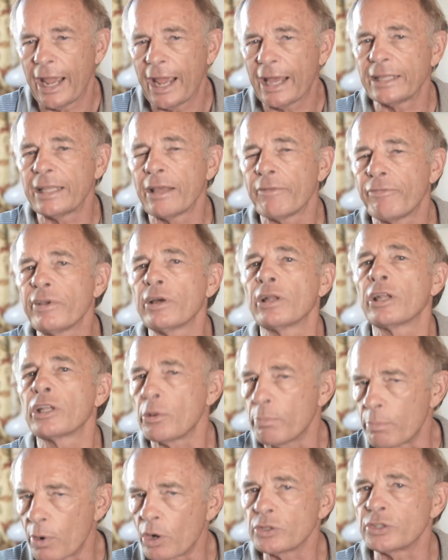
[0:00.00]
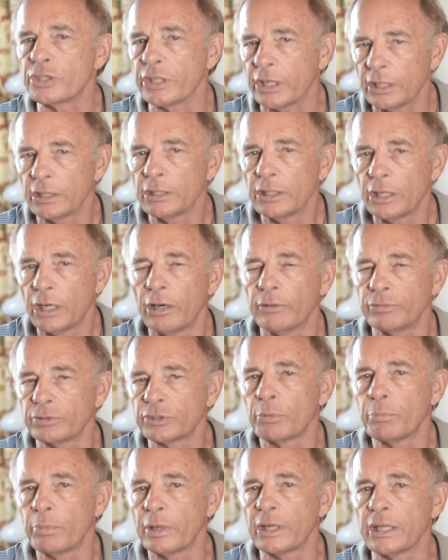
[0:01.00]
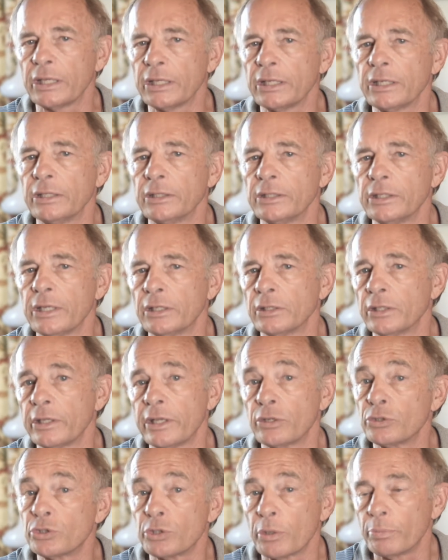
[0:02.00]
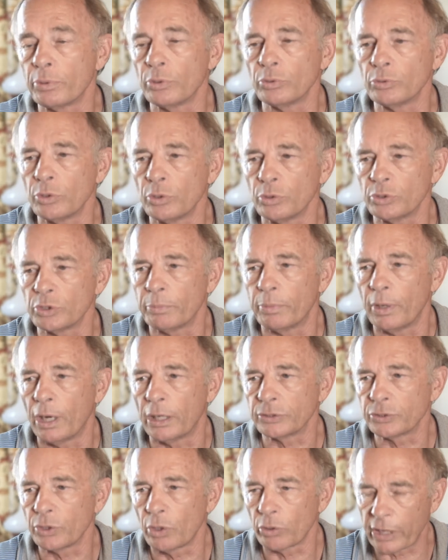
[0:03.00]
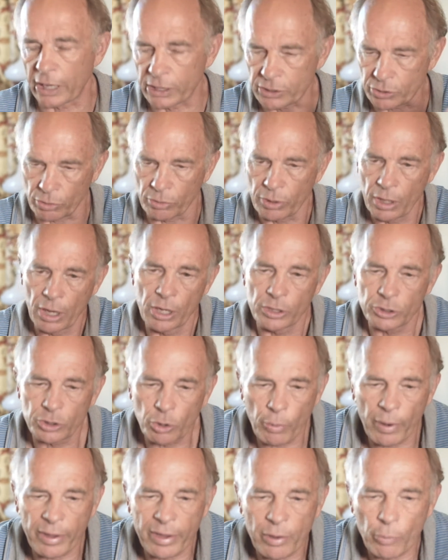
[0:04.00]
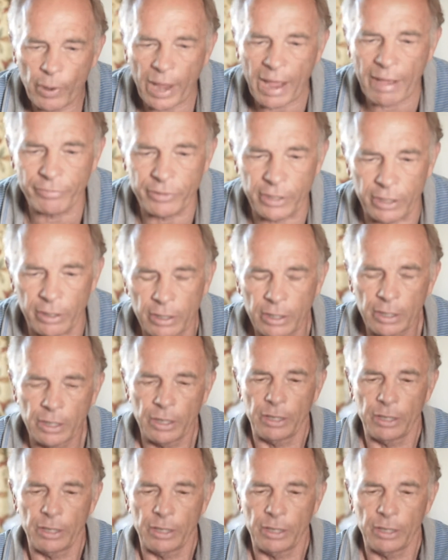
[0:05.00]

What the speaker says: And they feel at the mercy of somebody in leadership who's a boss. Okay, so we have the